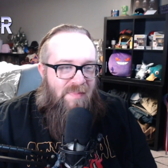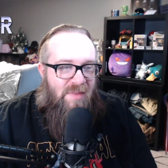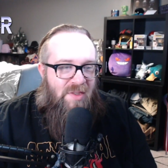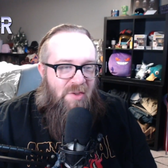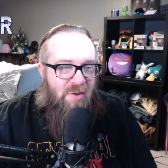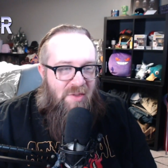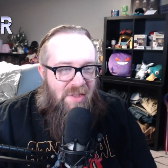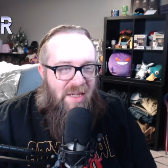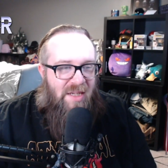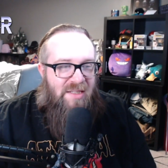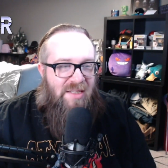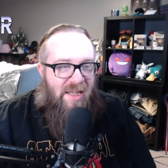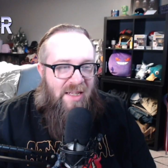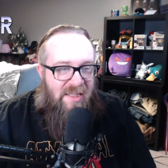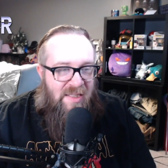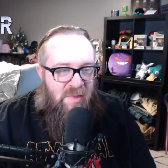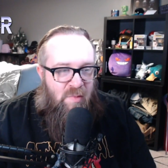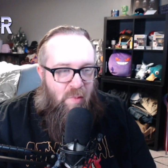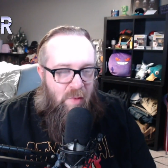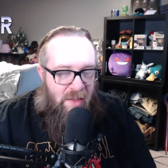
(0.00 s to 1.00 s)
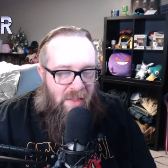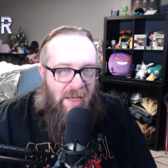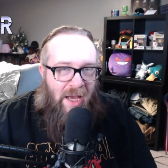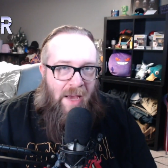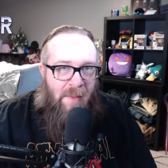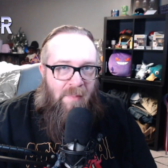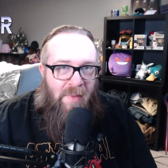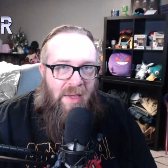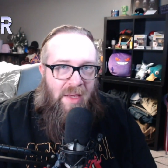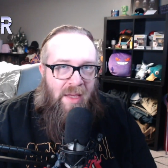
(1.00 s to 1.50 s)
Suicide Silence is what
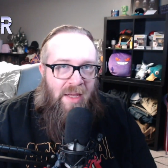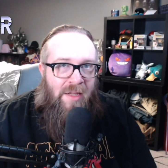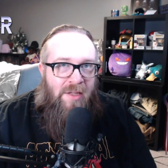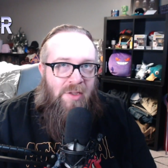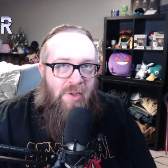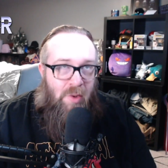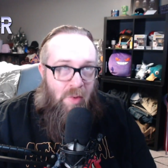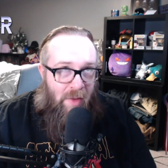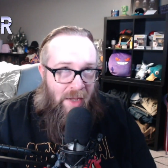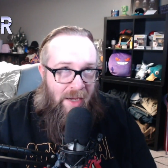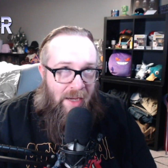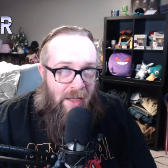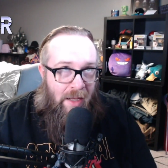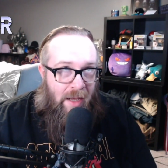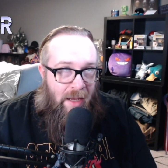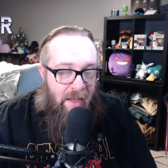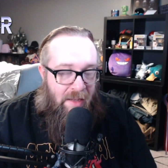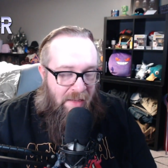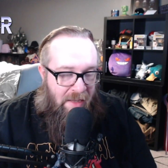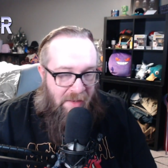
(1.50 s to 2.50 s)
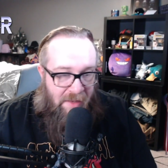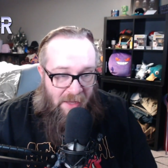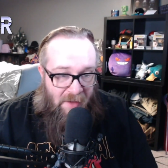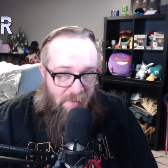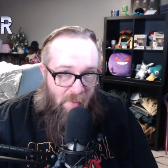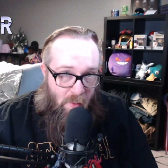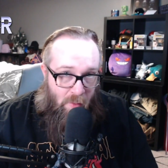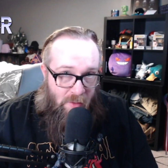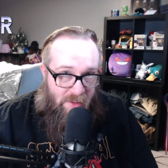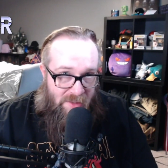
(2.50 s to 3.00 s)
got me into like the
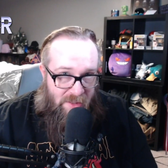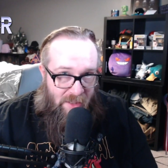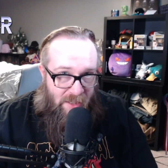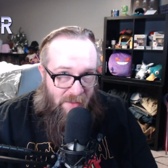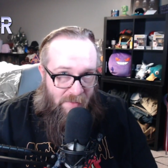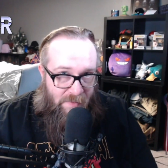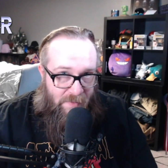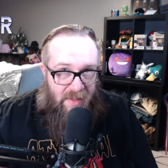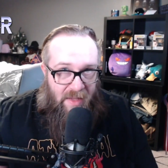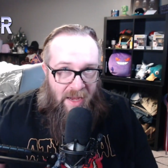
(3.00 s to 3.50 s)
deathcore stuff.